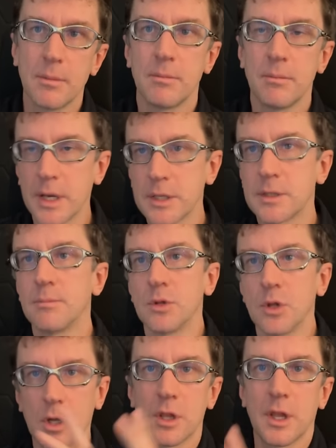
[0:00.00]
make them
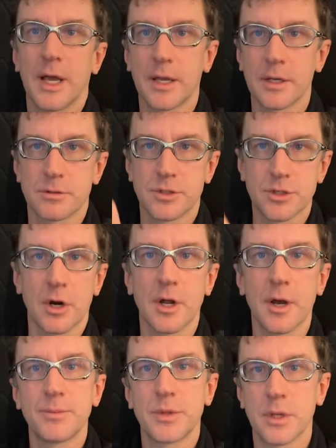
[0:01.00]
look like a
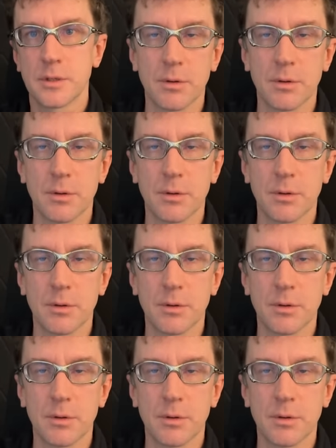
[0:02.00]
startup that